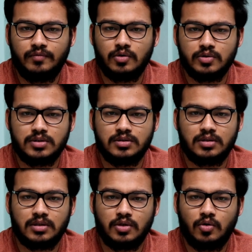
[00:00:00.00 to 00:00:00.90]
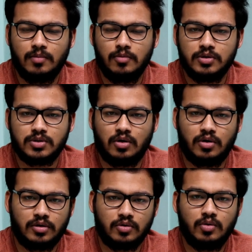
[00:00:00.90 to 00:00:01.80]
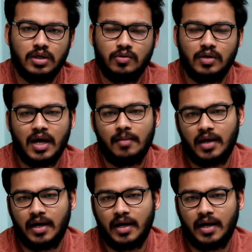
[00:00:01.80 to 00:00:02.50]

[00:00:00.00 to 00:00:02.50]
those notebooks on Google Colab